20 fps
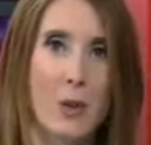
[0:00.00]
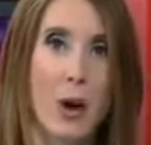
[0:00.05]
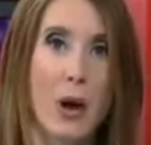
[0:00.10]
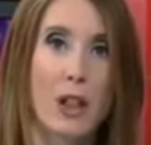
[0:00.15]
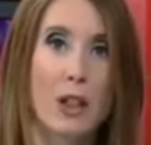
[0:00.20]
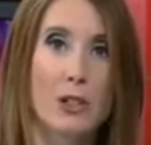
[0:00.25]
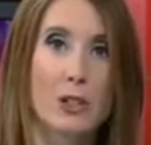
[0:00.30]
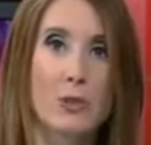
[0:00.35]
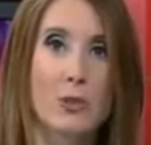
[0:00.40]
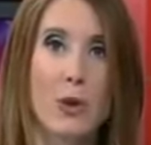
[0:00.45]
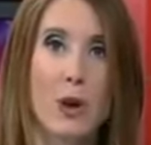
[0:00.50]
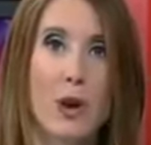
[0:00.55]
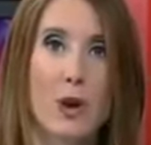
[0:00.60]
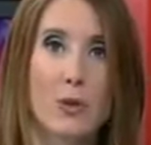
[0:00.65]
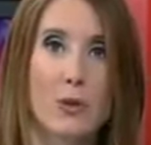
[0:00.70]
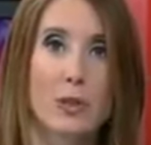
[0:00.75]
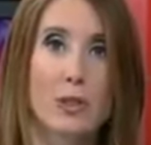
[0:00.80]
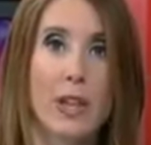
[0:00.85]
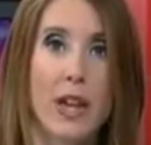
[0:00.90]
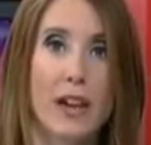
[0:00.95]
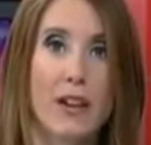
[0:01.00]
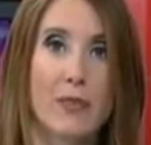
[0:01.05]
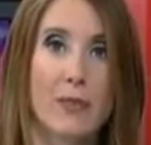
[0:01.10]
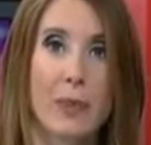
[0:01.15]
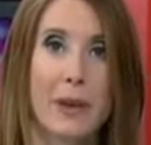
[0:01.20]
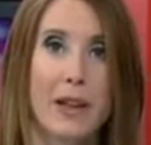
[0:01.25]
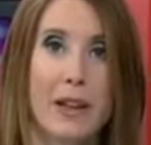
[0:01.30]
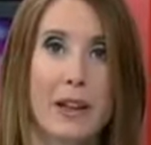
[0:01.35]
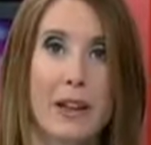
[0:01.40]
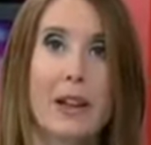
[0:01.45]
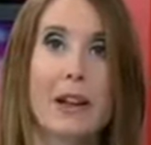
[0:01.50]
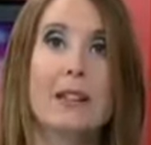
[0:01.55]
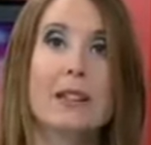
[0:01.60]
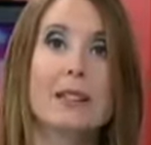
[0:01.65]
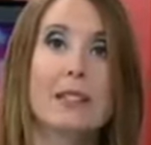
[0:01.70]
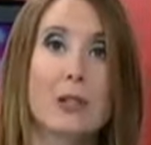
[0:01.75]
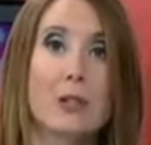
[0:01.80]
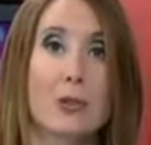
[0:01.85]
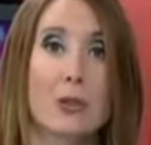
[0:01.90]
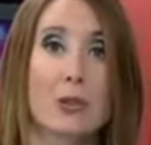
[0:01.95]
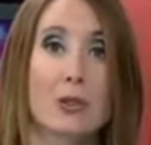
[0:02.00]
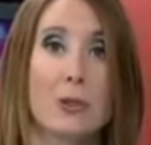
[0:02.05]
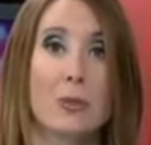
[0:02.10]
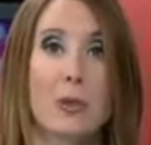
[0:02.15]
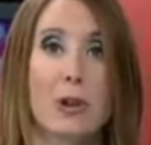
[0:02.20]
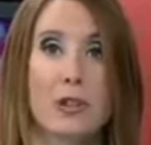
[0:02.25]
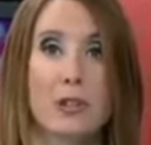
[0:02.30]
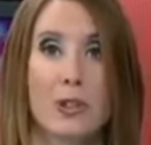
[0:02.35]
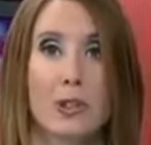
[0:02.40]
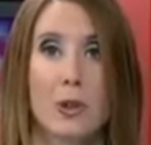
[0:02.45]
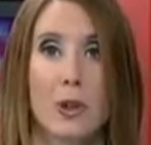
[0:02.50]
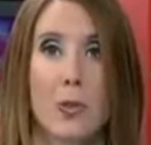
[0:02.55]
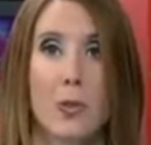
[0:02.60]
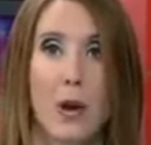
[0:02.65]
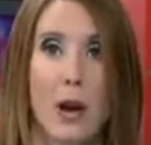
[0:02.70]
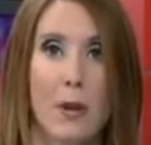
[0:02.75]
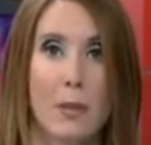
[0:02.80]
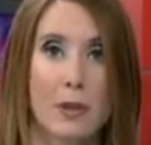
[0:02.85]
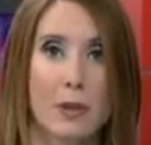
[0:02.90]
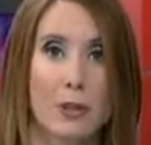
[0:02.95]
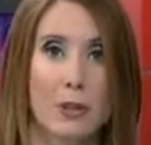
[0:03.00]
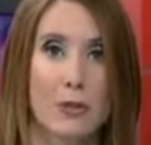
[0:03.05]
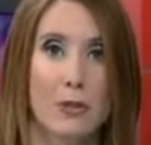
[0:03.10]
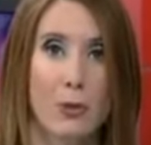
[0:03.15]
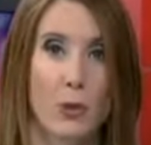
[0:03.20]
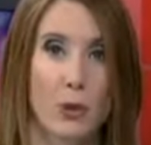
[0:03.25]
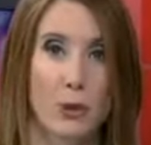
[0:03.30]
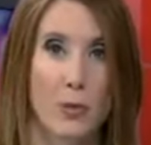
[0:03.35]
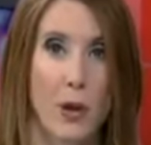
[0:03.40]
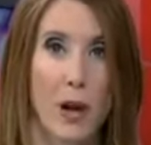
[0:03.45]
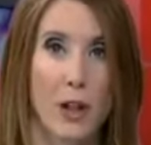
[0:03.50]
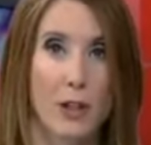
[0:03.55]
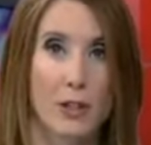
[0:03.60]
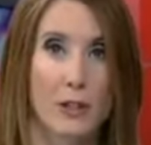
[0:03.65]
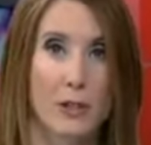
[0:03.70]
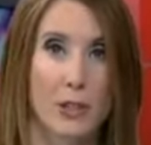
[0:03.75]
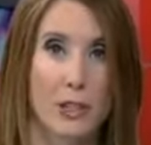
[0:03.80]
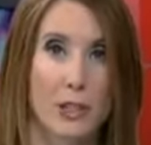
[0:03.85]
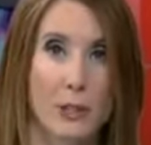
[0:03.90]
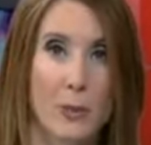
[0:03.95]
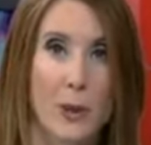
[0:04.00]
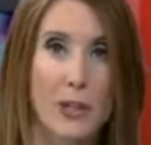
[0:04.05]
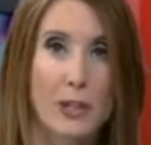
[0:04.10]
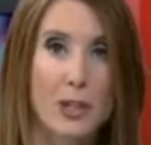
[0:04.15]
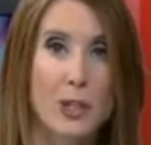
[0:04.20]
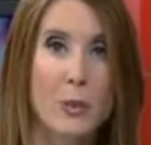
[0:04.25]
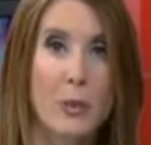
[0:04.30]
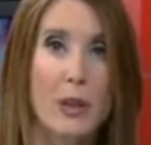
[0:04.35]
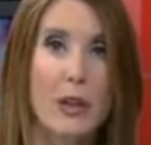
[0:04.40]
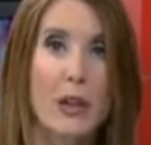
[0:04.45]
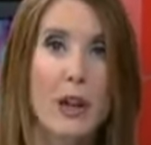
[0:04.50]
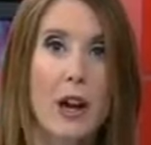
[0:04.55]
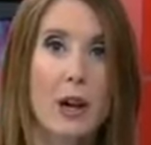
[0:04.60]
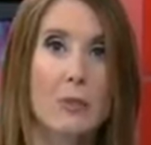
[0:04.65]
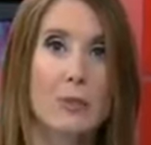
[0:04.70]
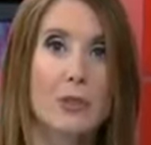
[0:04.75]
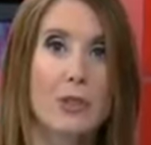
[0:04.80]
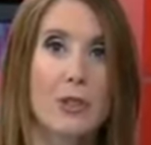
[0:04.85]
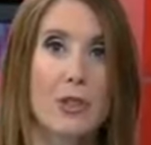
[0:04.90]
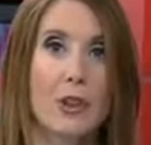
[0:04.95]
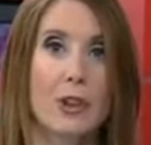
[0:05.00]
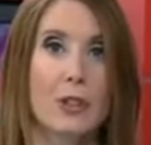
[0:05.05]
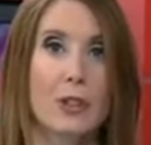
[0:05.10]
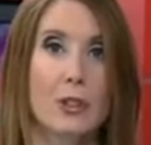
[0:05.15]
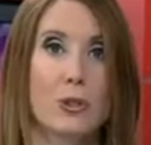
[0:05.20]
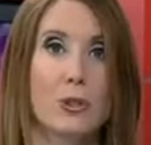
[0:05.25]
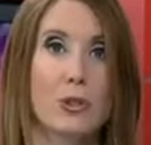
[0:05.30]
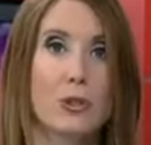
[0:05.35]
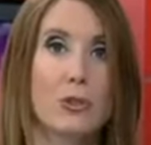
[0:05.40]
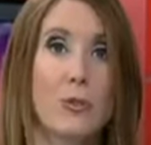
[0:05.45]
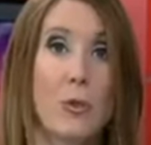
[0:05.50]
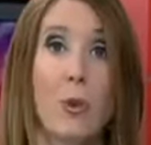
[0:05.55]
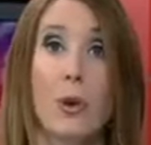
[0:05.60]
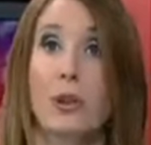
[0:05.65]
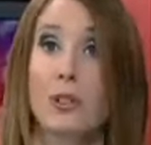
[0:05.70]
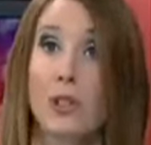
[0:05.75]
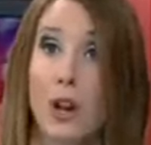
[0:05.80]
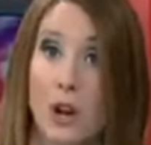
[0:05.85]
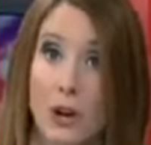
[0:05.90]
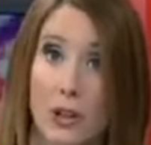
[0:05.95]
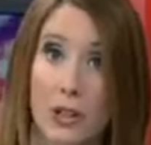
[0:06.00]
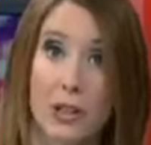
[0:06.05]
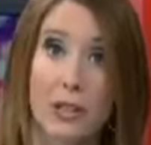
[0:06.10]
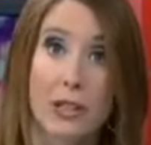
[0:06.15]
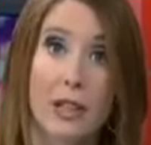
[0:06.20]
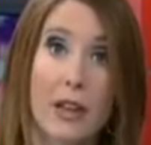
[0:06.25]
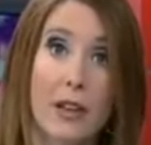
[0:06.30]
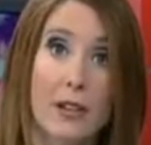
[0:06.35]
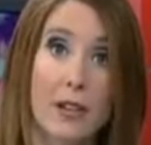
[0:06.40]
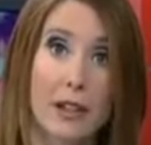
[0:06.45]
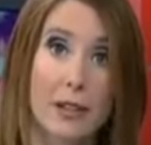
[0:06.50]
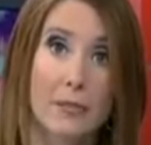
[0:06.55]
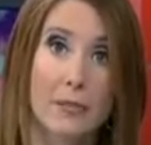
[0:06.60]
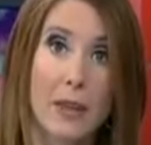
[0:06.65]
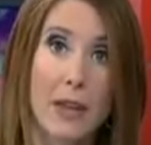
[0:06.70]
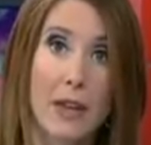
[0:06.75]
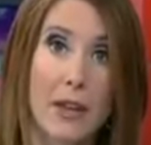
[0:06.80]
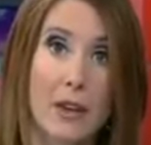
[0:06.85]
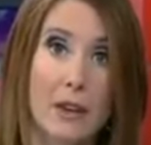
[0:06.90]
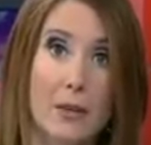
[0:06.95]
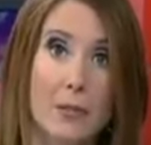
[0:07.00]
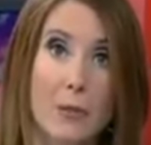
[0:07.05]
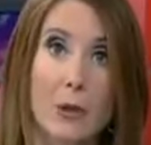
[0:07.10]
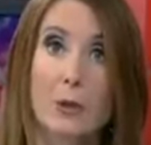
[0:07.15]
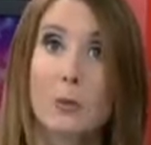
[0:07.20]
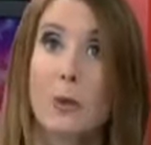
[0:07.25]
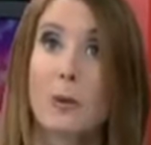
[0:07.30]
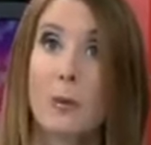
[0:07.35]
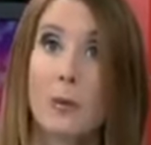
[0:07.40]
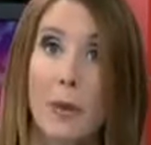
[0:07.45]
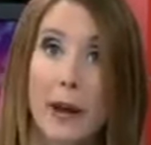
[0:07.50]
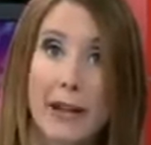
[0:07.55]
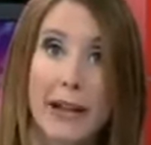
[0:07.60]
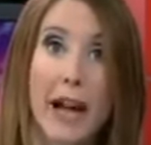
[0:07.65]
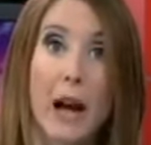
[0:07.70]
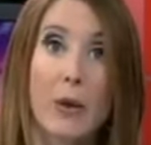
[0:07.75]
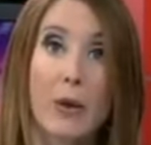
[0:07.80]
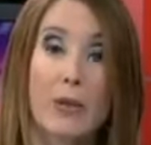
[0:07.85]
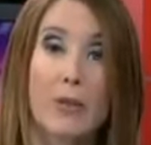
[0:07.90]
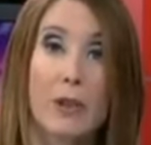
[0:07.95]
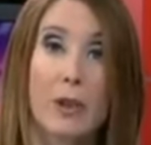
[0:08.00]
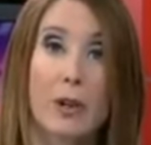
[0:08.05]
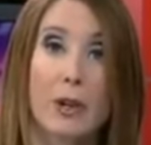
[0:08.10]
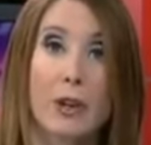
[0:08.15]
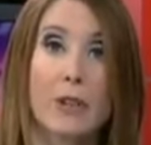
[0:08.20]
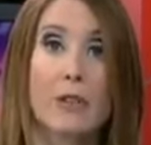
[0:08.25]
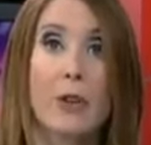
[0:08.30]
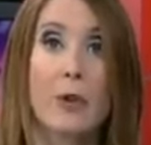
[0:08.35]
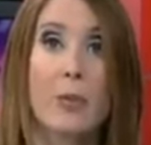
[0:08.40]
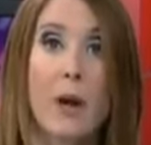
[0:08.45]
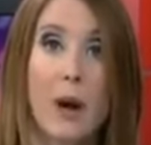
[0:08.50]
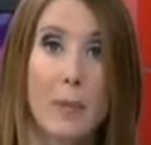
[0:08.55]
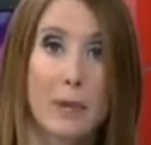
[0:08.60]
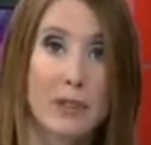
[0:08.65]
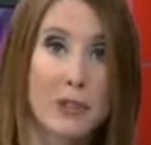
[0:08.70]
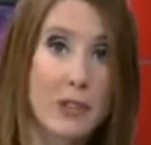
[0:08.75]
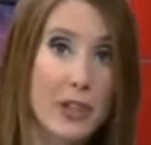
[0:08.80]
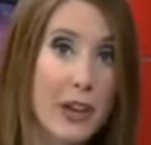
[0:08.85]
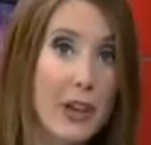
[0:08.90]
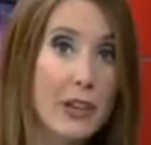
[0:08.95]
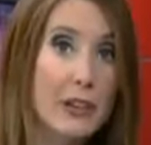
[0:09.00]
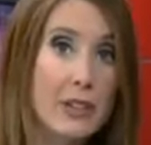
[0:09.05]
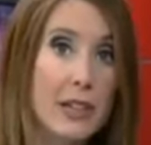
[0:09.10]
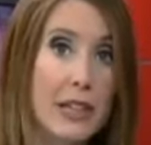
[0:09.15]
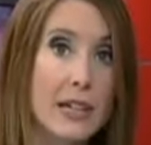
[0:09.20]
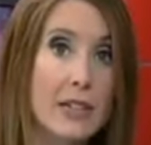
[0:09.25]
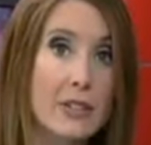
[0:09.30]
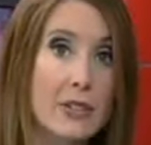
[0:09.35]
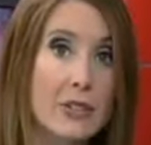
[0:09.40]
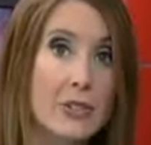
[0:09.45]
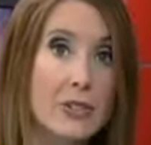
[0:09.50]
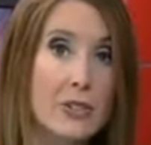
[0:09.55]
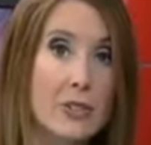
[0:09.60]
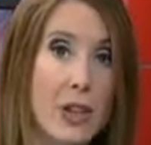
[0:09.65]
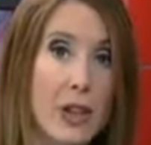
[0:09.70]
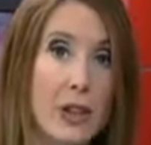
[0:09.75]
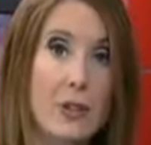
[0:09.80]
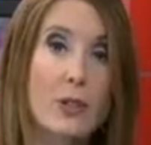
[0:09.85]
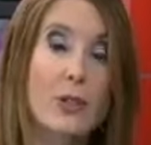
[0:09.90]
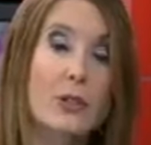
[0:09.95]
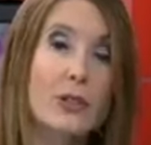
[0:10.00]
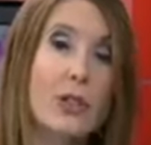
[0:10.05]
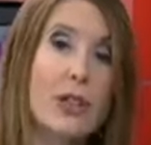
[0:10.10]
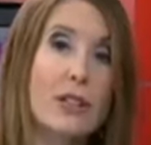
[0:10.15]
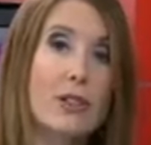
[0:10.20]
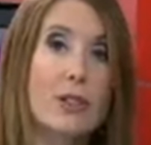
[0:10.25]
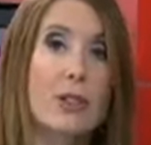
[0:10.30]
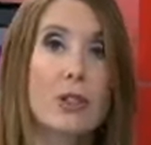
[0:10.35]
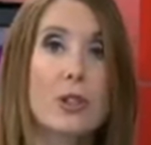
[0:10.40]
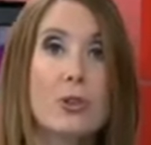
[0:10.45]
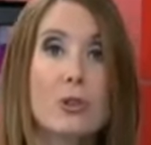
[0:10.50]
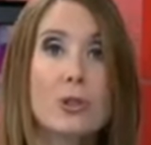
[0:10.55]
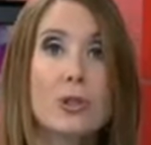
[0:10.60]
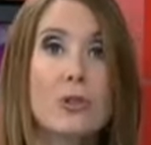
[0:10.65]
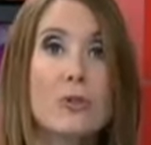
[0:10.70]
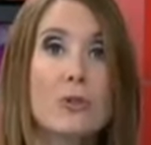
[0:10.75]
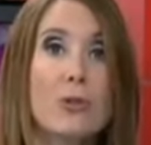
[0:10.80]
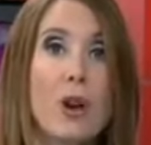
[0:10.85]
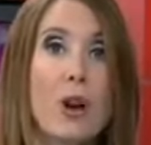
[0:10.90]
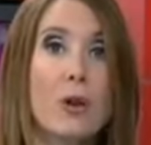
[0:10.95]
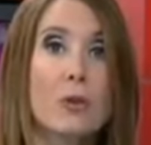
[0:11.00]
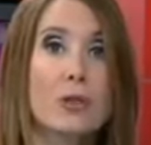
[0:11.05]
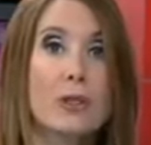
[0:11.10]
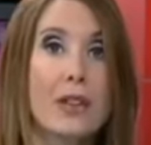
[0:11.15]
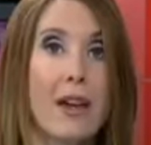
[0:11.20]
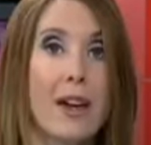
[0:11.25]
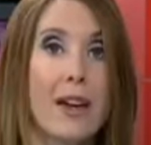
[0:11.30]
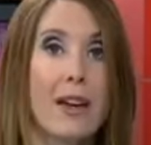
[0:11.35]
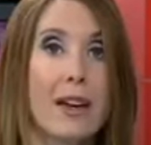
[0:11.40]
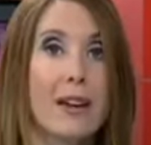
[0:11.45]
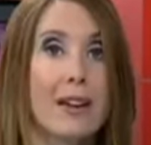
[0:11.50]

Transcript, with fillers: Well, drones have been uh, central to President Obama's foreign policy, especially when it comes to their use for targeted killing. Most people by now have heard of Obama's kill lists, and it looks like the use of drones